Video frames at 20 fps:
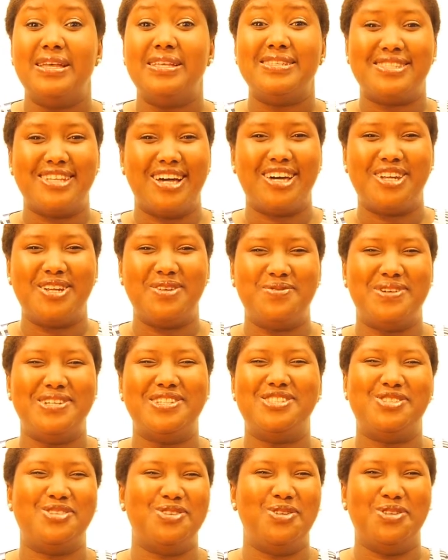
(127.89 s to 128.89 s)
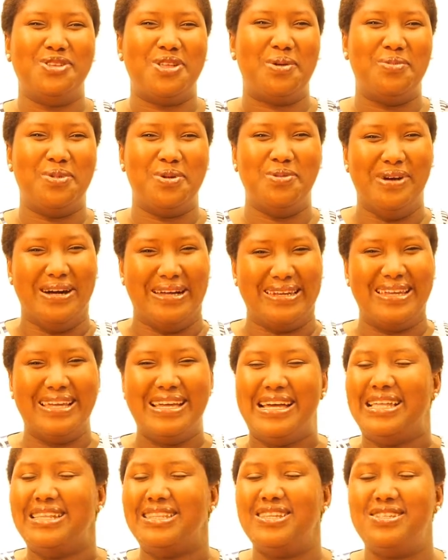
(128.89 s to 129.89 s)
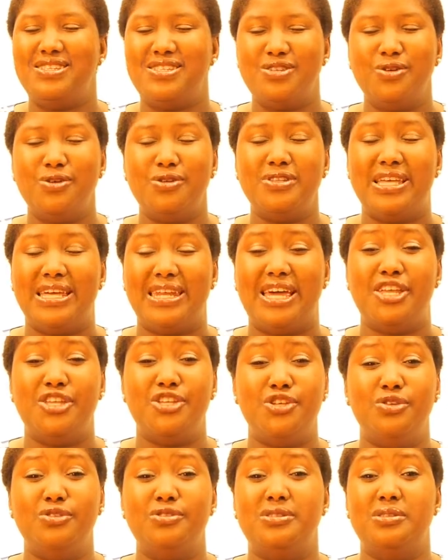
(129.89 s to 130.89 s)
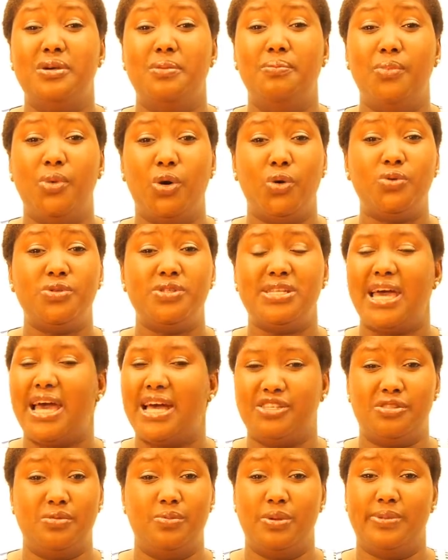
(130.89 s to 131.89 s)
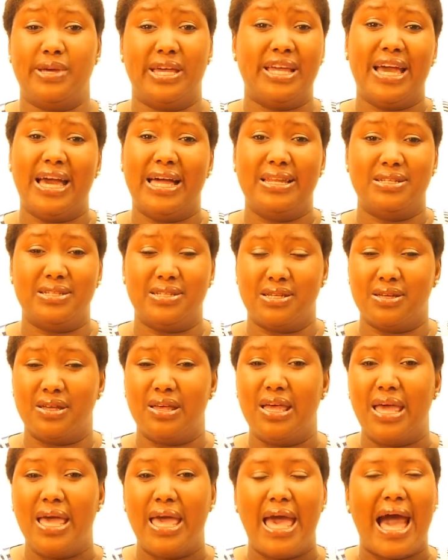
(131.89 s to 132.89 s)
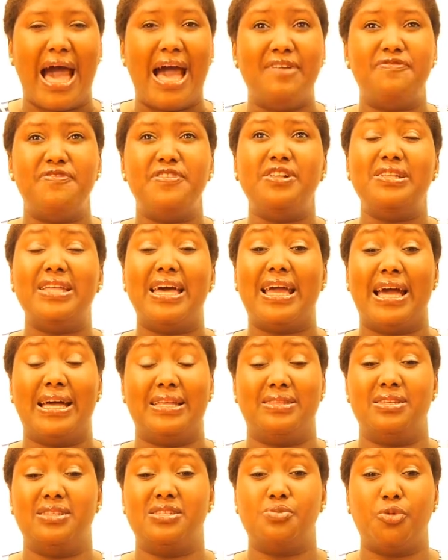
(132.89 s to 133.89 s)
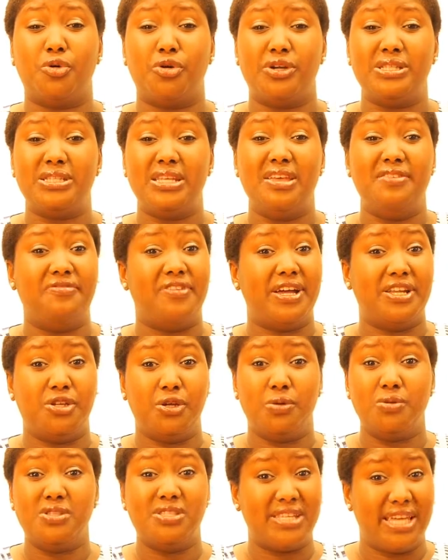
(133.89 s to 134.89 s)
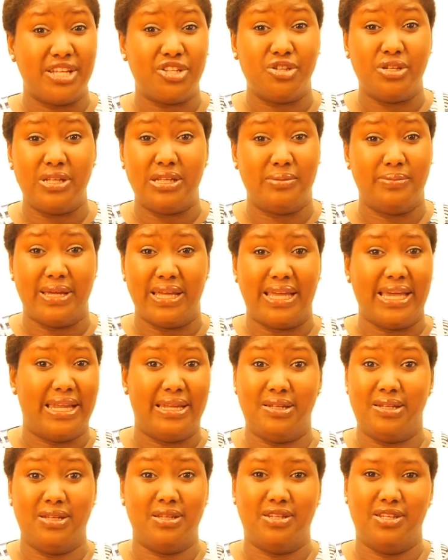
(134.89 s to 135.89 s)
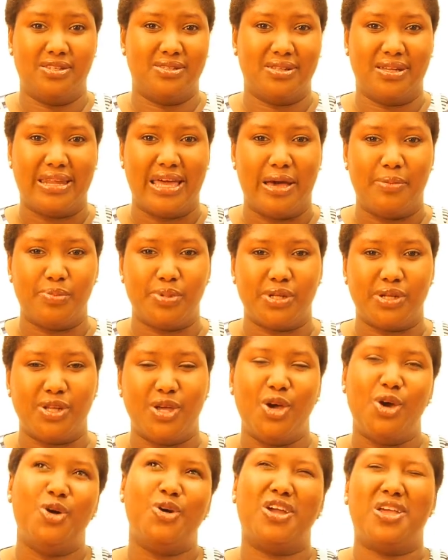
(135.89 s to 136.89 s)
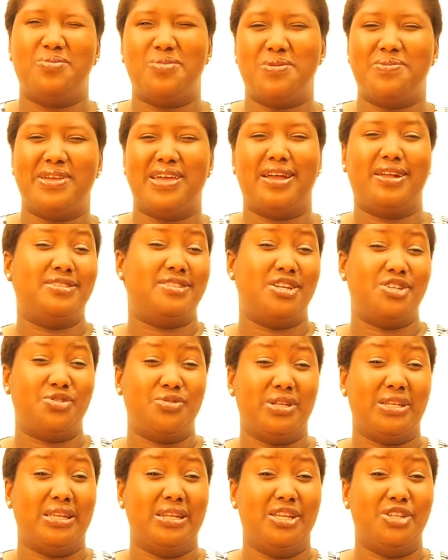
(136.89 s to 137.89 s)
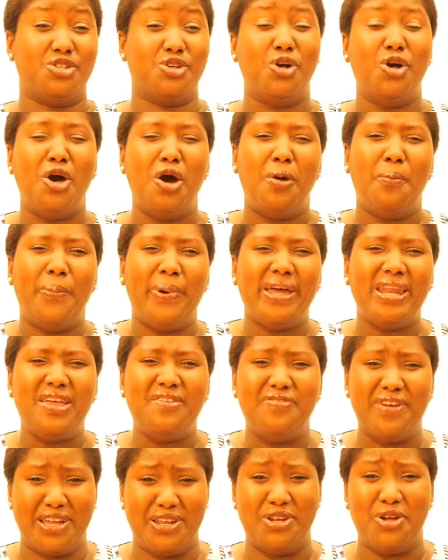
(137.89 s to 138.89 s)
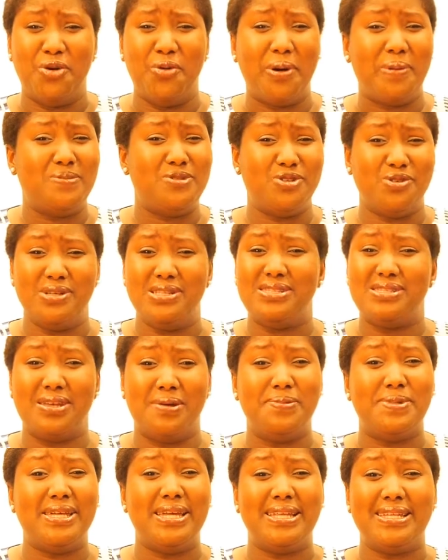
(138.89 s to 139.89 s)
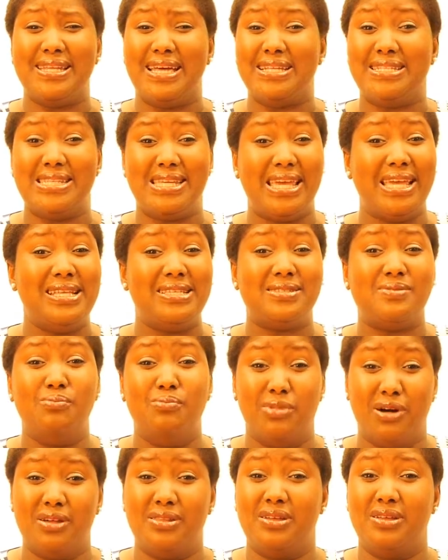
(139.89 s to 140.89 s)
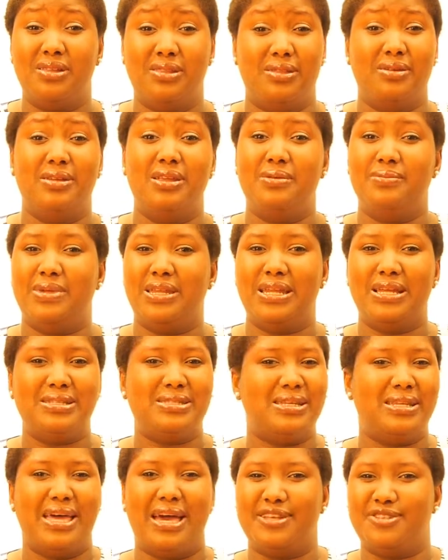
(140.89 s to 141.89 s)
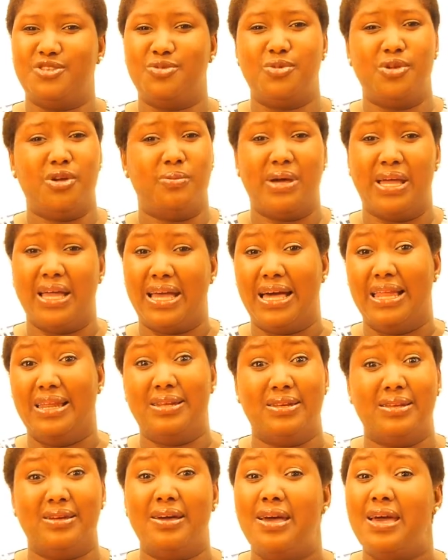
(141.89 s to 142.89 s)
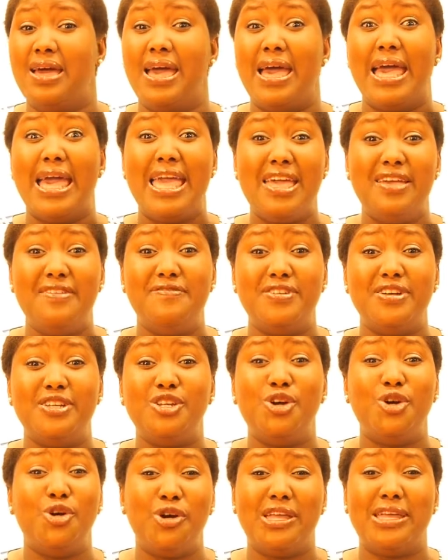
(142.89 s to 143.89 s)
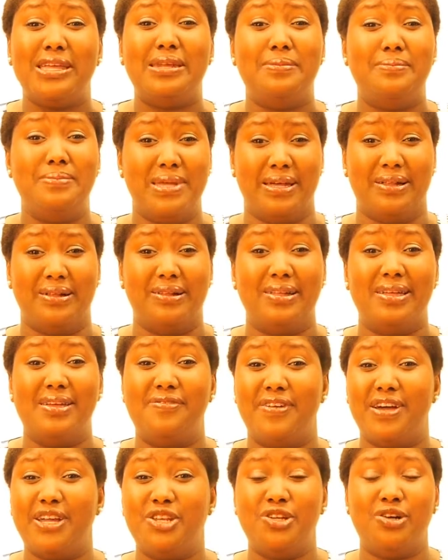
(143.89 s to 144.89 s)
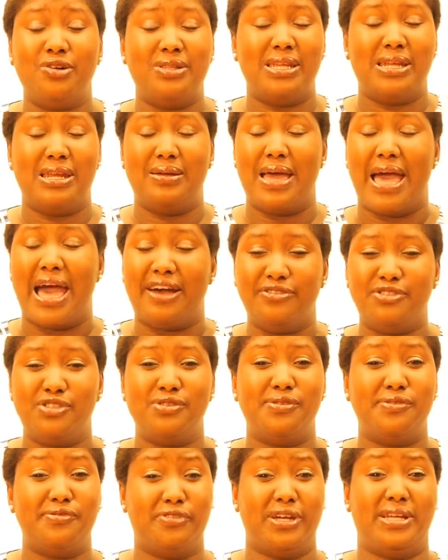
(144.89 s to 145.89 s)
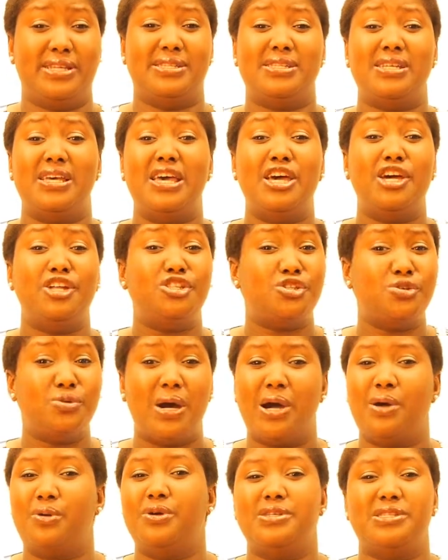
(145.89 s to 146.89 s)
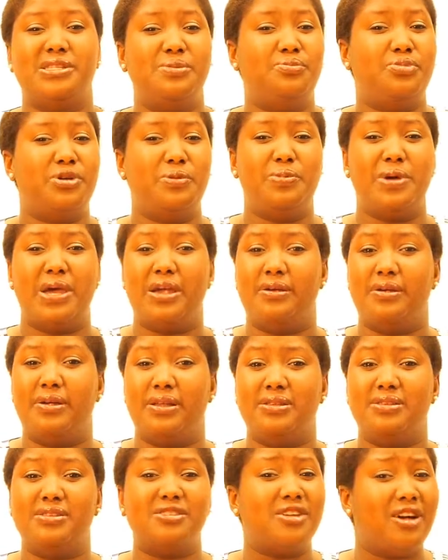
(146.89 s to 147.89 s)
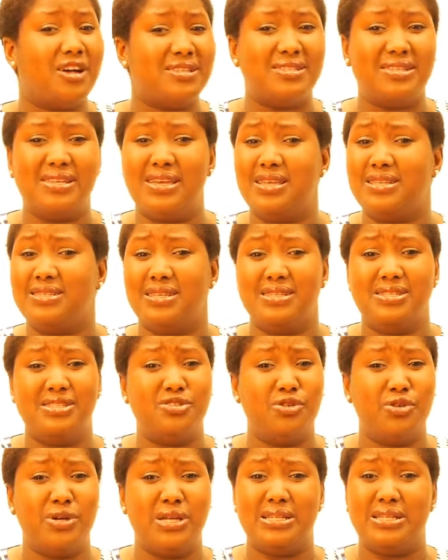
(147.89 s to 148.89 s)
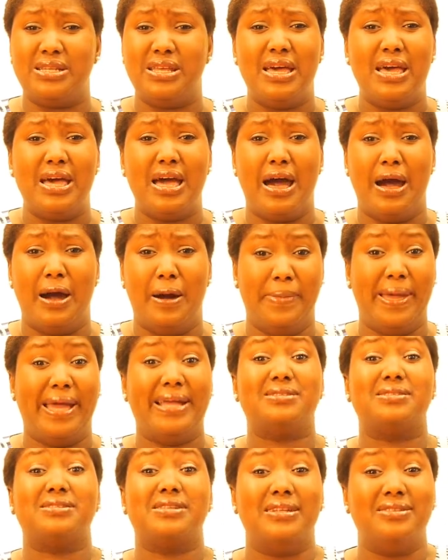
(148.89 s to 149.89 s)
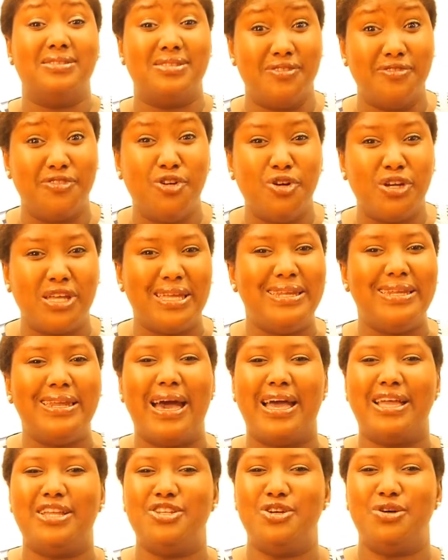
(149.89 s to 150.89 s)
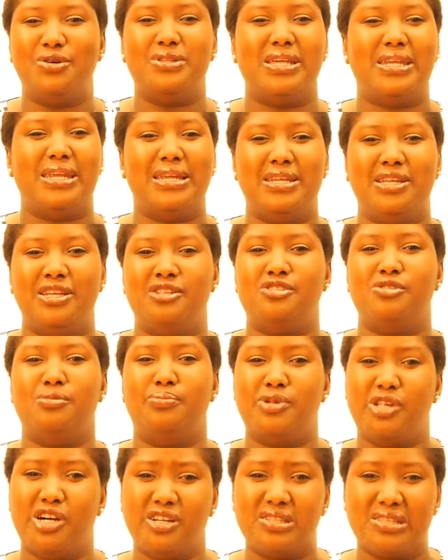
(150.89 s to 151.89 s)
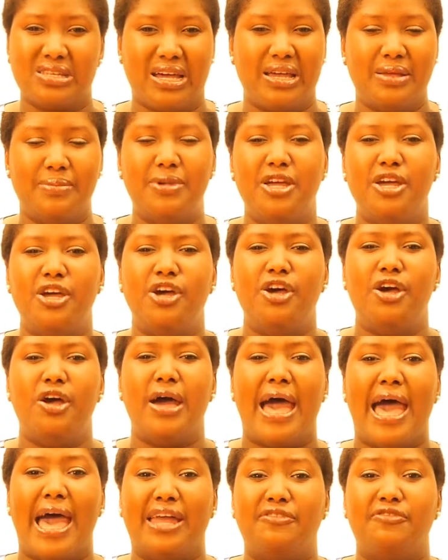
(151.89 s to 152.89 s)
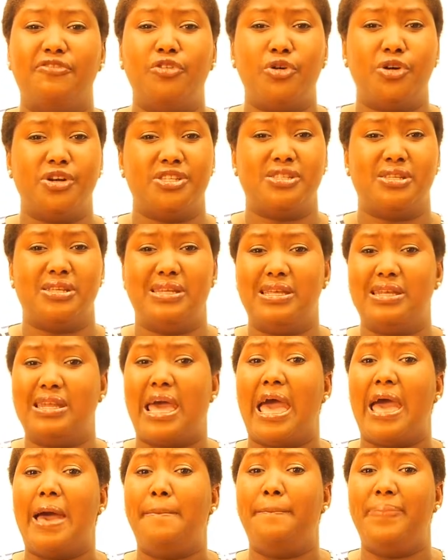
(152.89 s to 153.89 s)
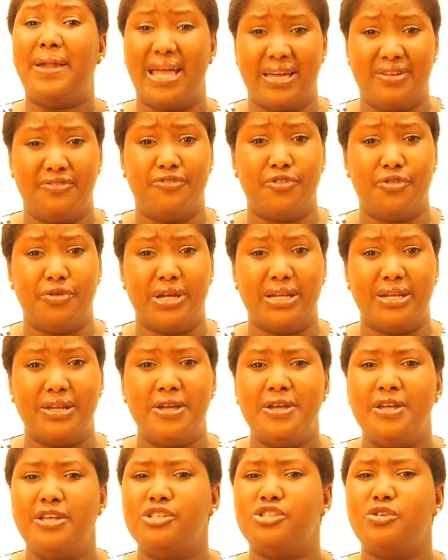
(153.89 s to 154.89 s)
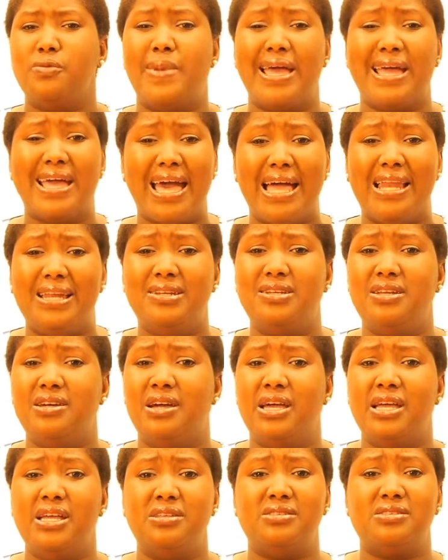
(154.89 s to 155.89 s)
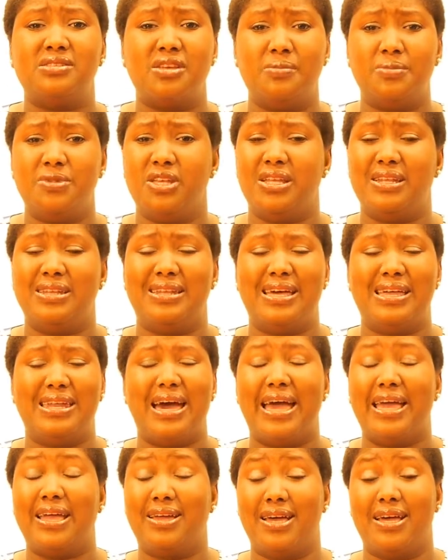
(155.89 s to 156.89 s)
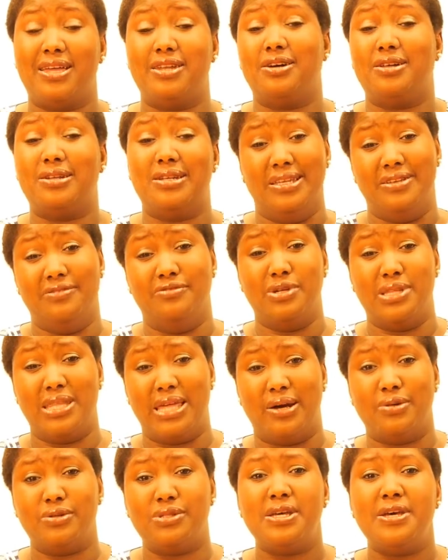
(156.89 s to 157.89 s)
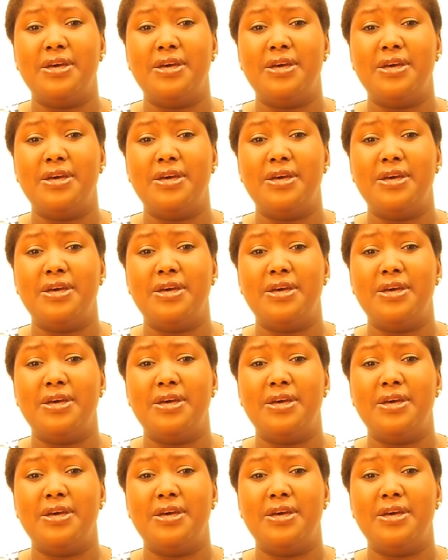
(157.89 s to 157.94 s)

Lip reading: Starting with tool number 1. The tool that I use the most has to be my calendar. I feel like at this point, if I don't schedule it in my calendar, it does not happen. Okay, maybe I exaggerate a little. But if I know I'm doing something that takes more than 30 minutes, it has to be on my calendar. Even cooking a meal. If I know that I have to invest 2 hours in preparing sauces and doing extensive cooking, I know that I need to block time and focus on it and plan for it. So my calendar is something that I cannot live without.